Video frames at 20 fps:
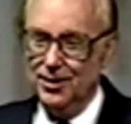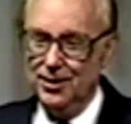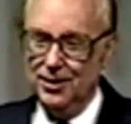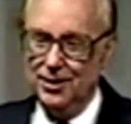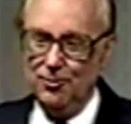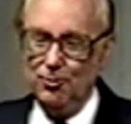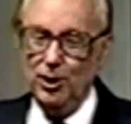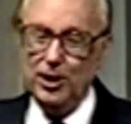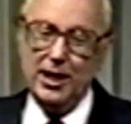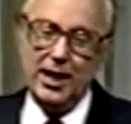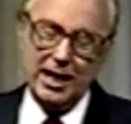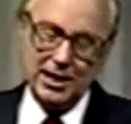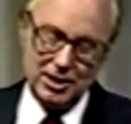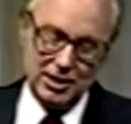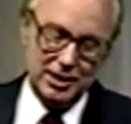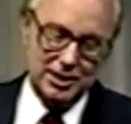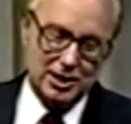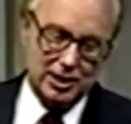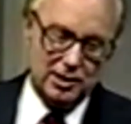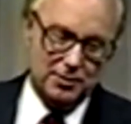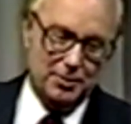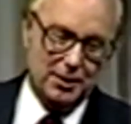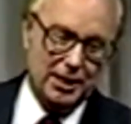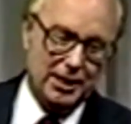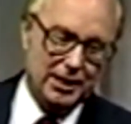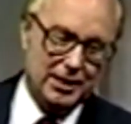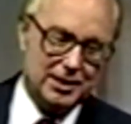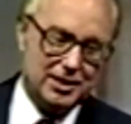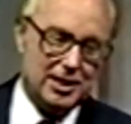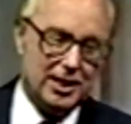well, actually, it's at the
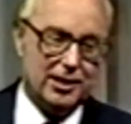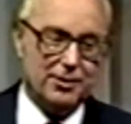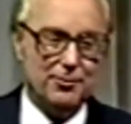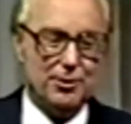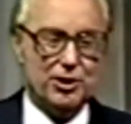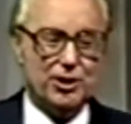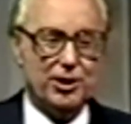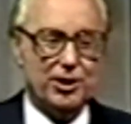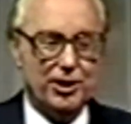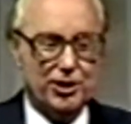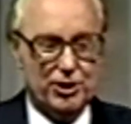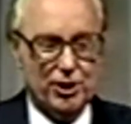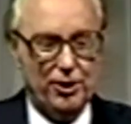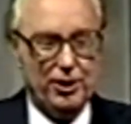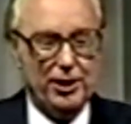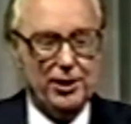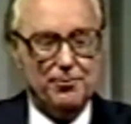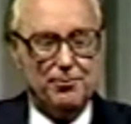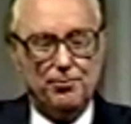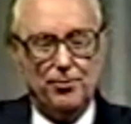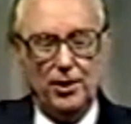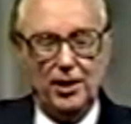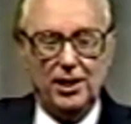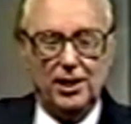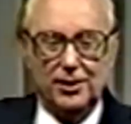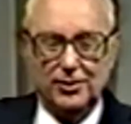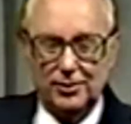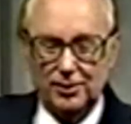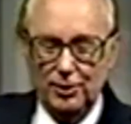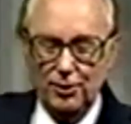beginning of the second missionary journey.
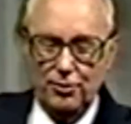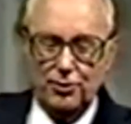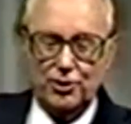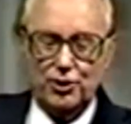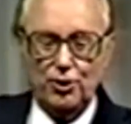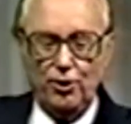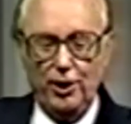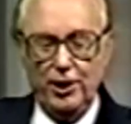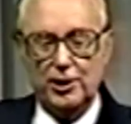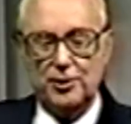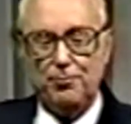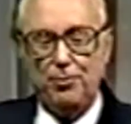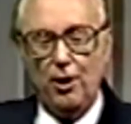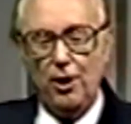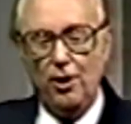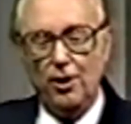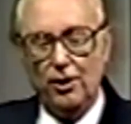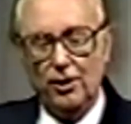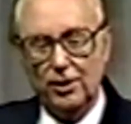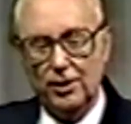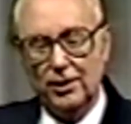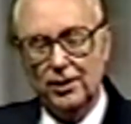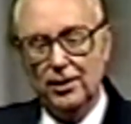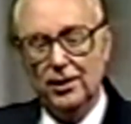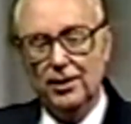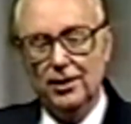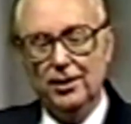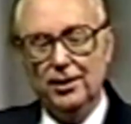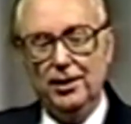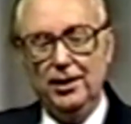Uh, Luke joins Paul
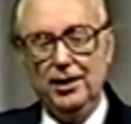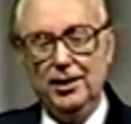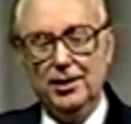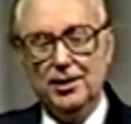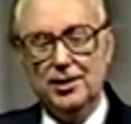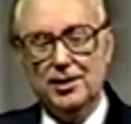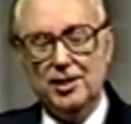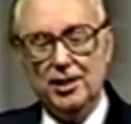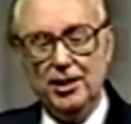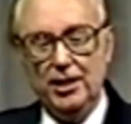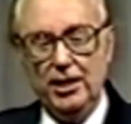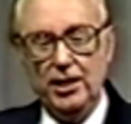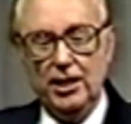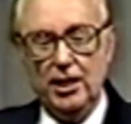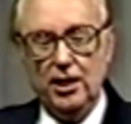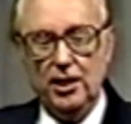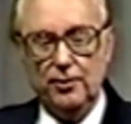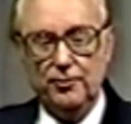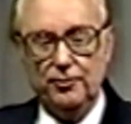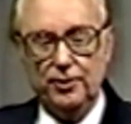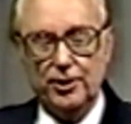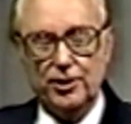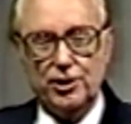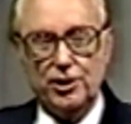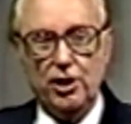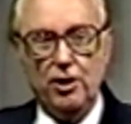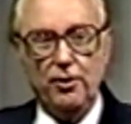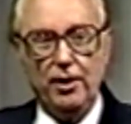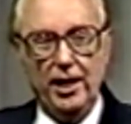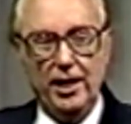in the city of uh,
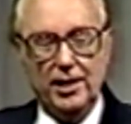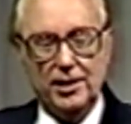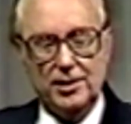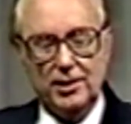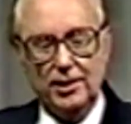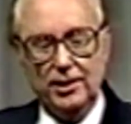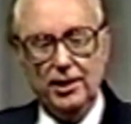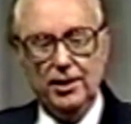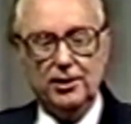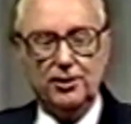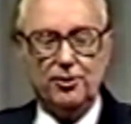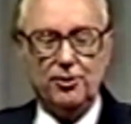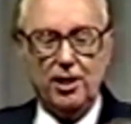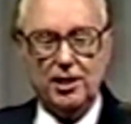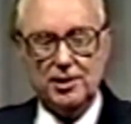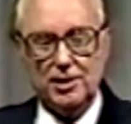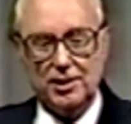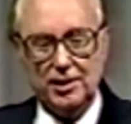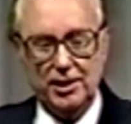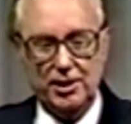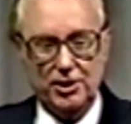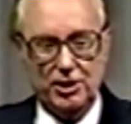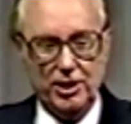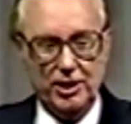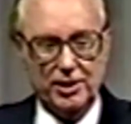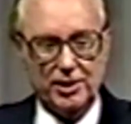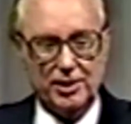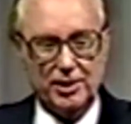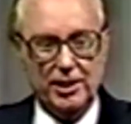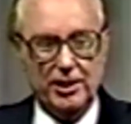Troas and then crosses the
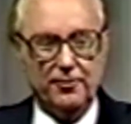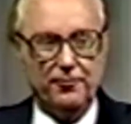Aegean Sea to